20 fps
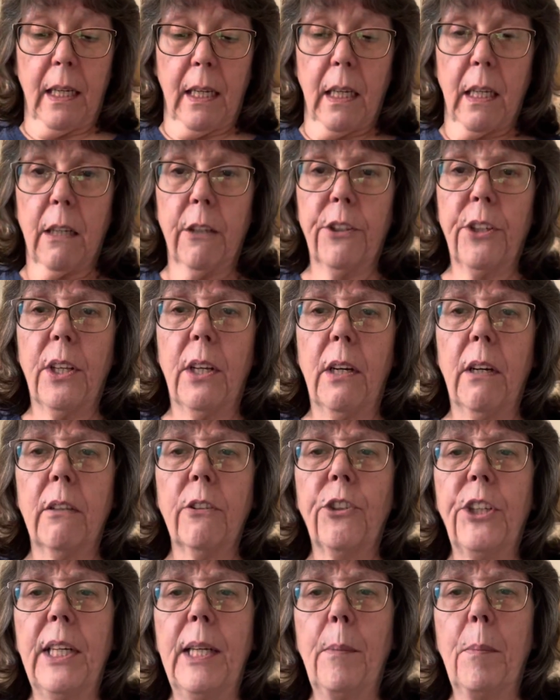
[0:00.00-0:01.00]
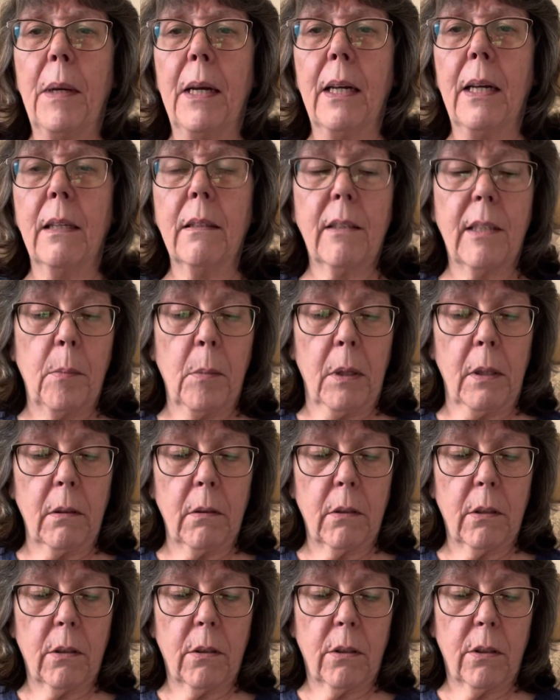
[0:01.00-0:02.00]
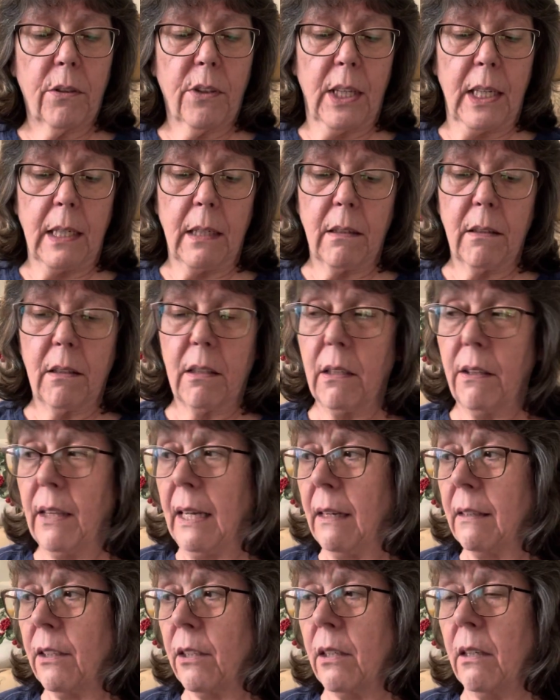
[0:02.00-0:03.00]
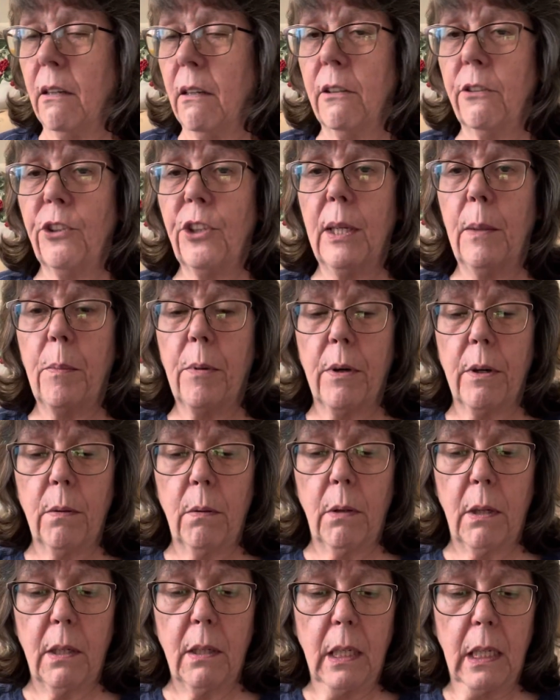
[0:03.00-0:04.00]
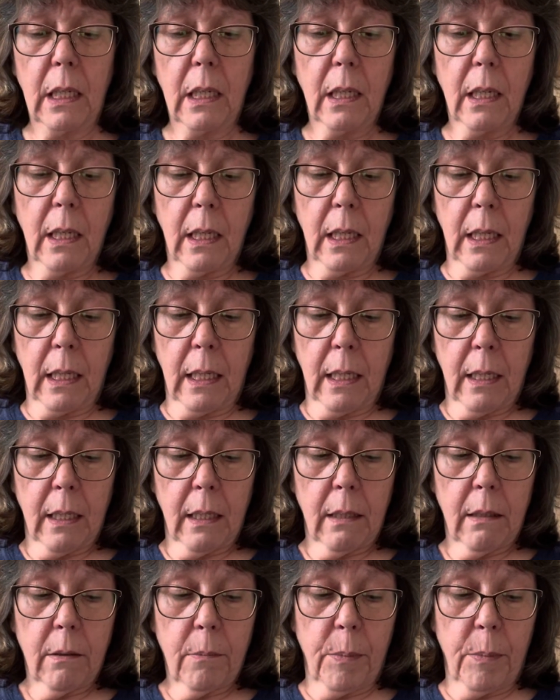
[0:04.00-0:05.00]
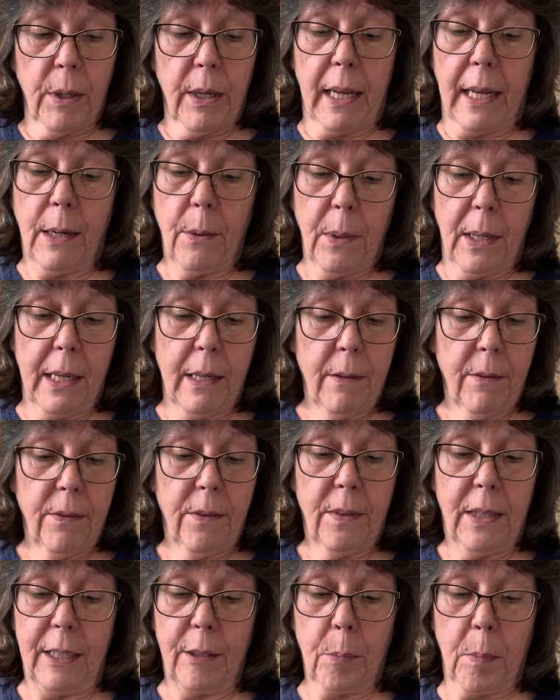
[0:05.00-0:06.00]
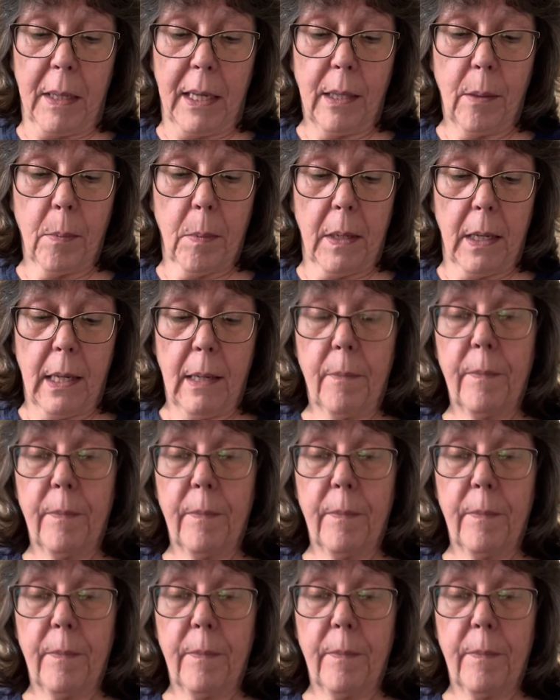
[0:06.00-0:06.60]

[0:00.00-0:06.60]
Because they're not cheap at Tim Holtz things, and that's not a cheap ruler. But anyway, that's by the by.